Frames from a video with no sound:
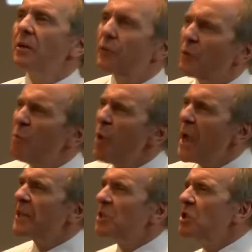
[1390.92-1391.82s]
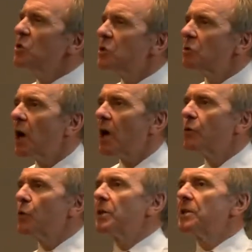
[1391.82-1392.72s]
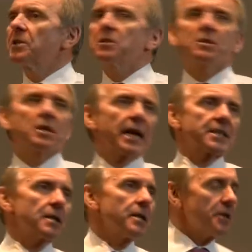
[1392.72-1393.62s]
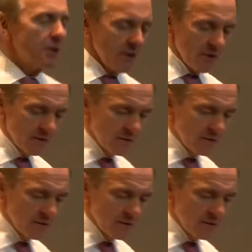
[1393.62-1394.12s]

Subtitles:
From where do you derive authenticity as a leader?